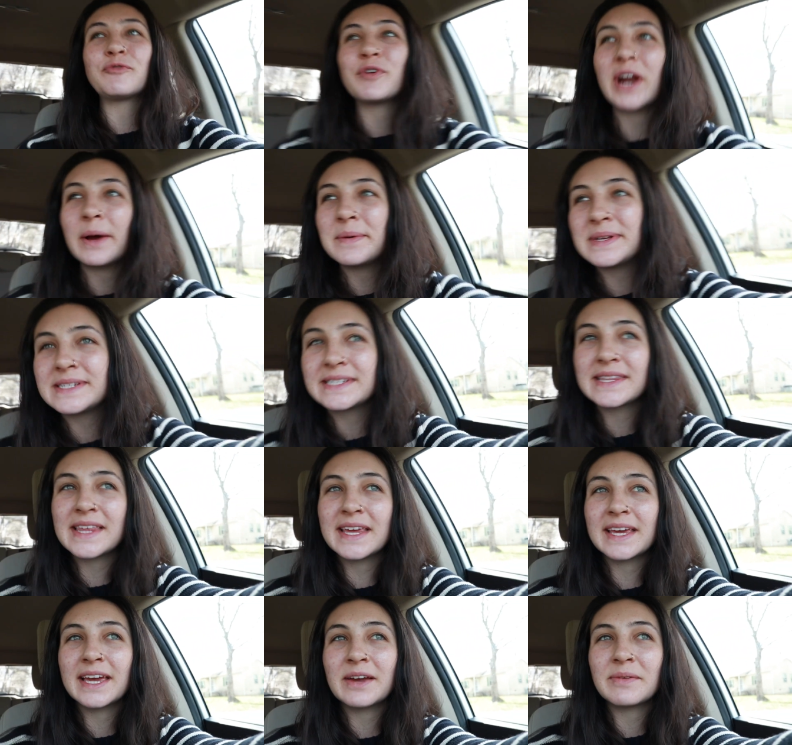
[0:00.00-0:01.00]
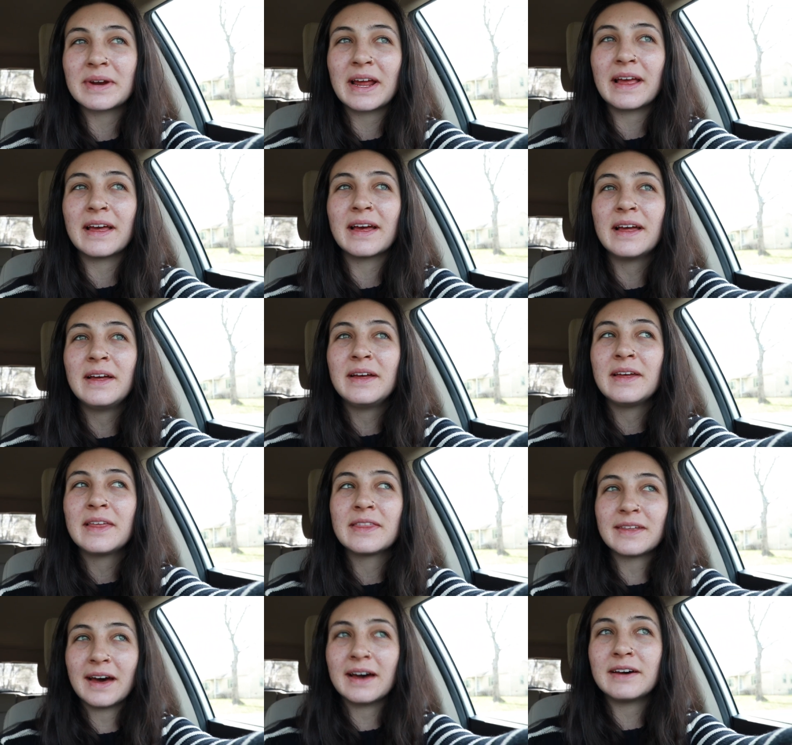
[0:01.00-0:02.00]
of what I was thinking when I
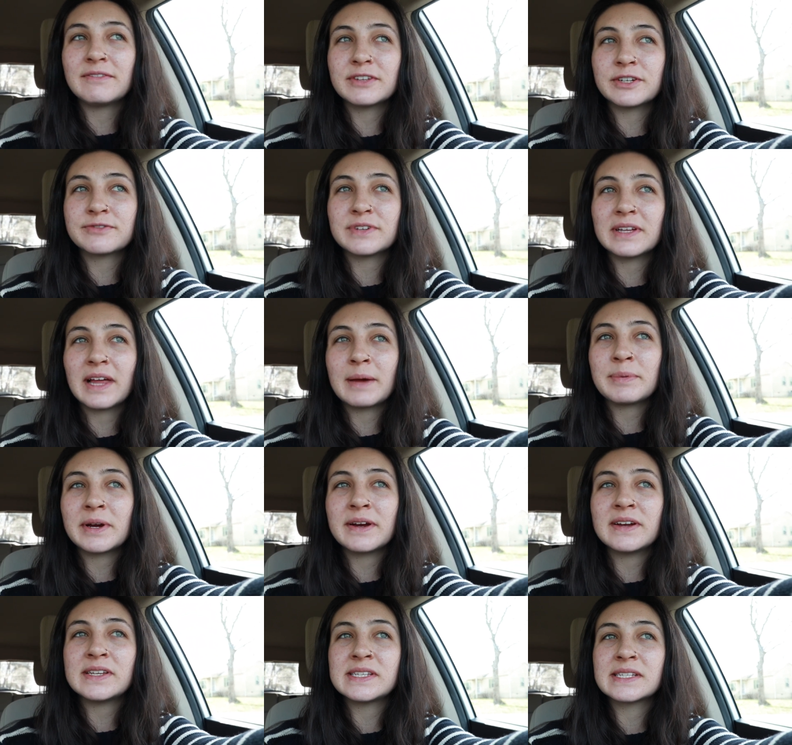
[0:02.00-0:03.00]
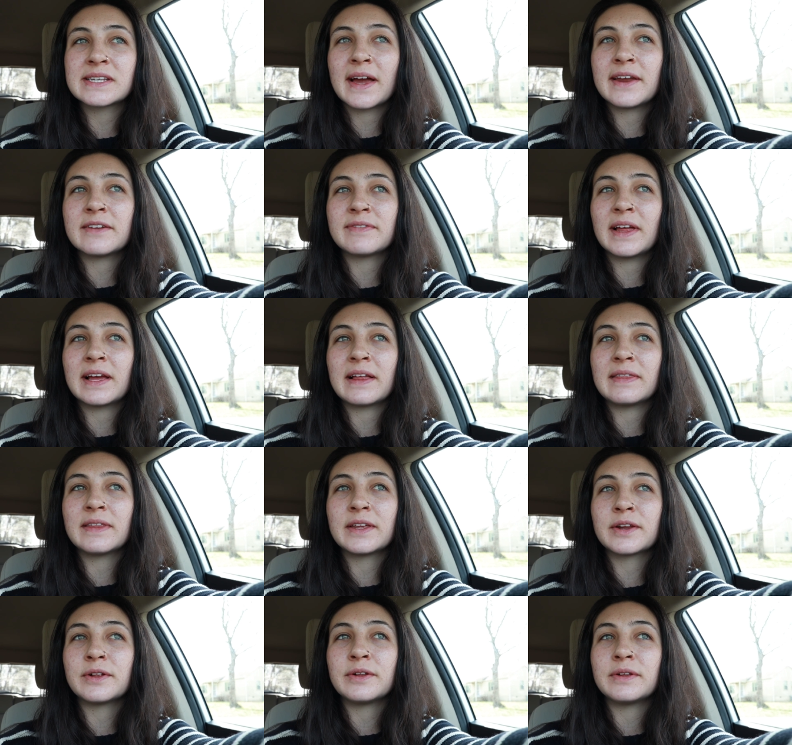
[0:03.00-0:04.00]
thought of Little Free Libraries. It's kind of like a
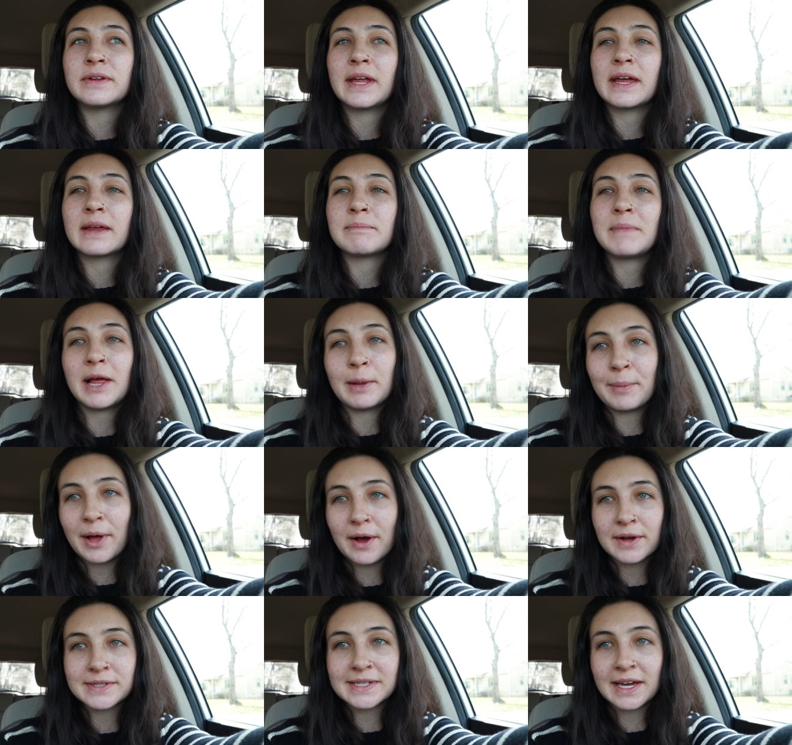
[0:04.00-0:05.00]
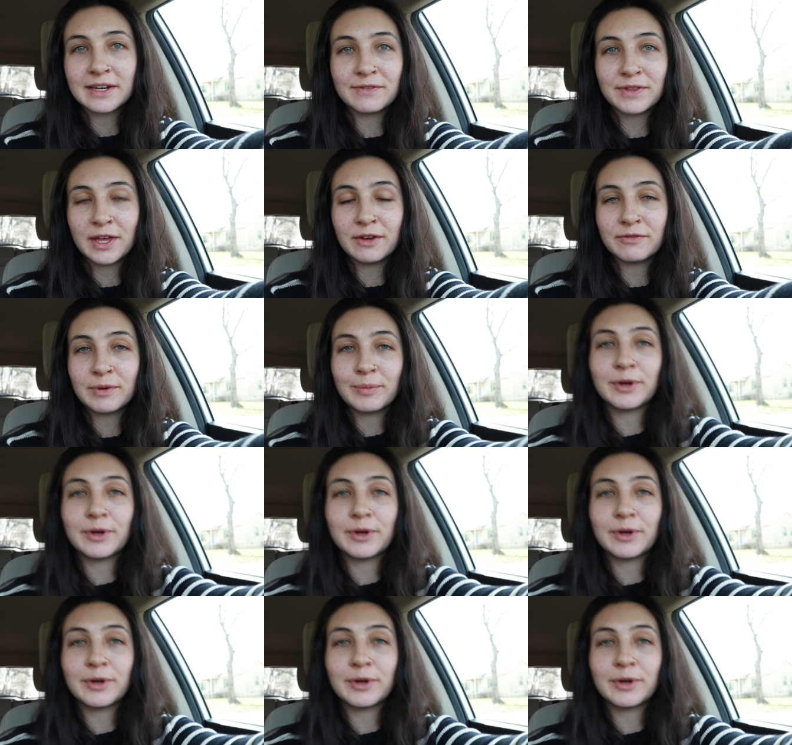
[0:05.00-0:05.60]
little like mailbox kind of thing for